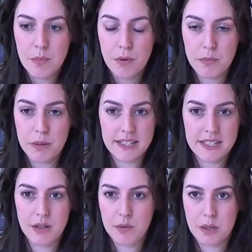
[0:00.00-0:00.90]
but because
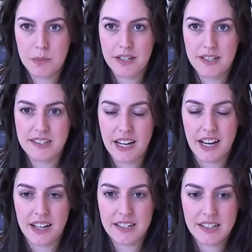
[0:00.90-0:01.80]
I didn't want to press
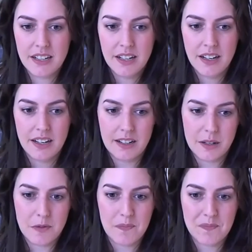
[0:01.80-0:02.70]
send.
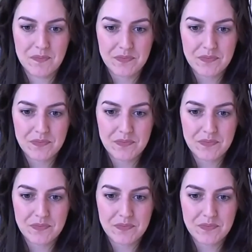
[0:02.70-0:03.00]
Um,